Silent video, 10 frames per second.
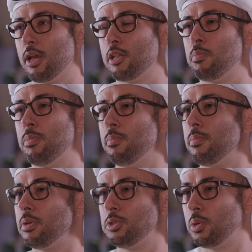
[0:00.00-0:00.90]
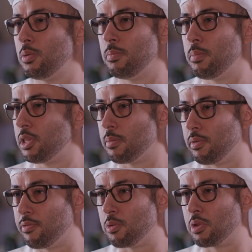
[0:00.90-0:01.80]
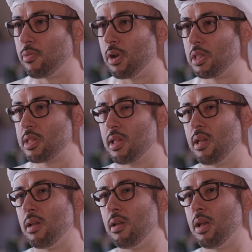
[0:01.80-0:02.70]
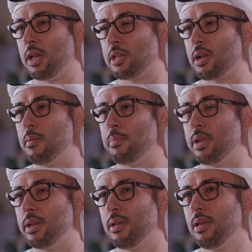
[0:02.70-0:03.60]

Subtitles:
has shown multiple fruits for us as a company.